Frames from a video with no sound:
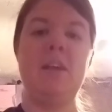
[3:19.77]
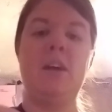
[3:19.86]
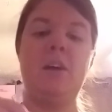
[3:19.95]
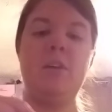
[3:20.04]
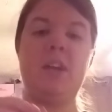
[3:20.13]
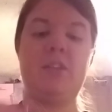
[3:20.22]

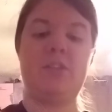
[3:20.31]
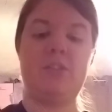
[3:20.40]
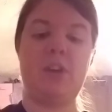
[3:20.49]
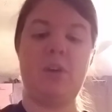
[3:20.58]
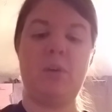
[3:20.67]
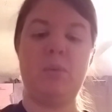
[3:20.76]
Okay,
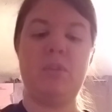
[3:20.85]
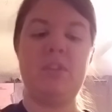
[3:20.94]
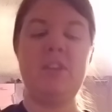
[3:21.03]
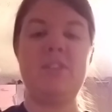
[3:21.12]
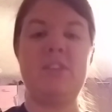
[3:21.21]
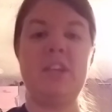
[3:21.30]
so
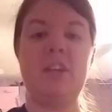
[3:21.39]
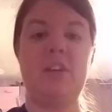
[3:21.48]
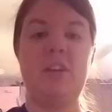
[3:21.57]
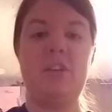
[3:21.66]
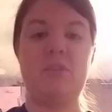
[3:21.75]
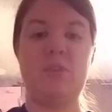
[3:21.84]
this here
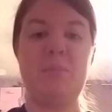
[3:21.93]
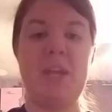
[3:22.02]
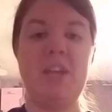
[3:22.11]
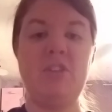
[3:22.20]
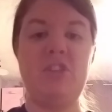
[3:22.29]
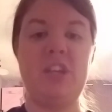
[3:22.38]
is from
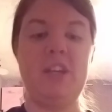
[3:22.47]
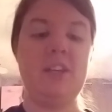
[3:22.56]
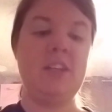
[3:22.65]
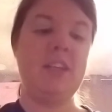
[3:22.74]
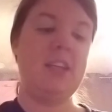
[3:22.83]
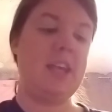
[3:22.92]
Pangea,
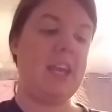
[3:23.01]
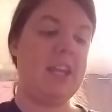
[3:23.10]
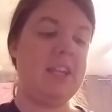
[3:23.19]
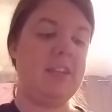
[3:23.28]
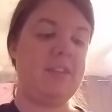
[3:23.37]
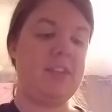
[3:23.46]
and
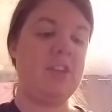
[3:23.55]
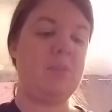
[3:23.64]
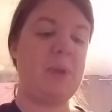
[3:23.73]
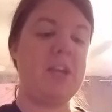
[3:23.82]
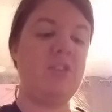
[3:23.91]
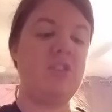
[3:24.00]
it says
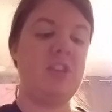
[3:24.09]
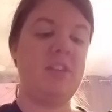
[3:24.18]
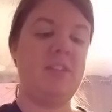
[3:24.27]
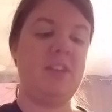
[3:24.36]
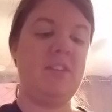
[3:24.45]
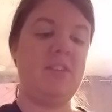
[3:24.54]
Pangea
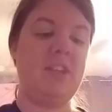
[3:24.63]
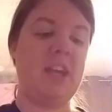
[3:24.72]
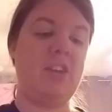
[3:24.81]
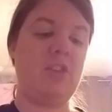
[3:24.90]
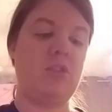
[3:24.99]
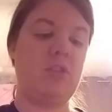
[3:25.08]

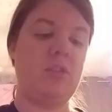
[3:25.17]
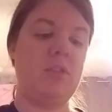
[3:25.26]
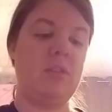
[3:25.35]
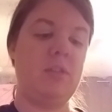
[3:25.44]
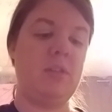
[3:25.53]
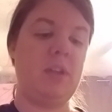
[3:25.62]
DTH
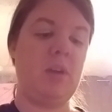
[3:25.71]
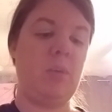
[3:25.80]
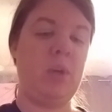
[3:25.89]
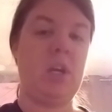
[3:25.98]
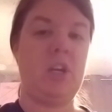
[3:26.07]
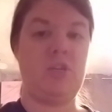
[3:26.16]

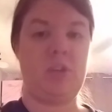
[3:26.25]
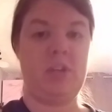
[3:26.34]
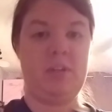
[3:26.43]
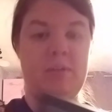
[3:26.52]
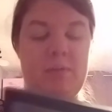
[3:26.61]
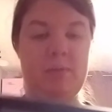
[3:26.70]
100,
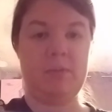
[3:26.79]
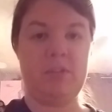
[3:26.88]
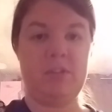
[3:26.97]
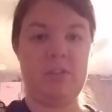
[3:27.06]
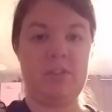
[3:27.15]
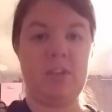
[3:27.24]
which
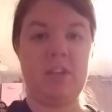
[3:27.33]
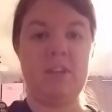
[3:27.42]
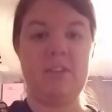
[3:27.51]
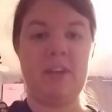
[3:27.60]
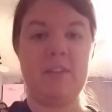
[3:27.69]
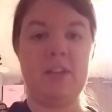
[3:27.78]
you'll see
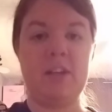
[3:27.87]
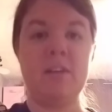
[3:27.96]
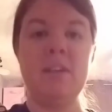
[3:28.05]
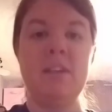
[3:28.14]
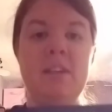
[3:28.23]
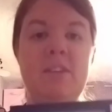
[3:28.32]
down there.
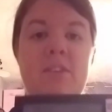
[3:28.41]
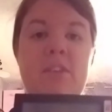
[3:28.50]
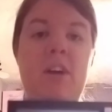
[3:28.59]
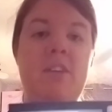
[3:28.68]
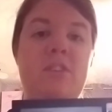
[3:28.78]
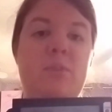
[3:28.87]
This
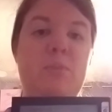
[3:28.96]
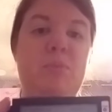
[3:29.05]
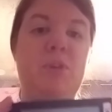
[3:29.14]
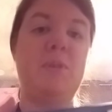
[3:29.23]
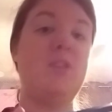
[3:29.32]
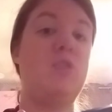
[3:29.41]
costs
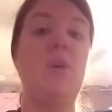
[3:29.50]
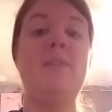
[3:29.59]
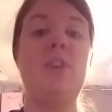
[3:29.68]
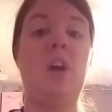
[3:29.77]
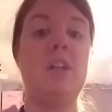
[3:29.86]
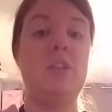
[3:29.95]
pretty much
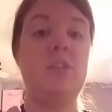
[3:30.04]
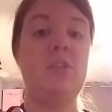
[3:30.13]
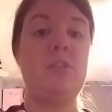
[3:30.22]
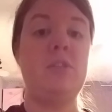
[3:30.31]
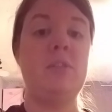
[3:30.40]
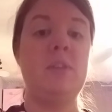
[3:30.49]
$12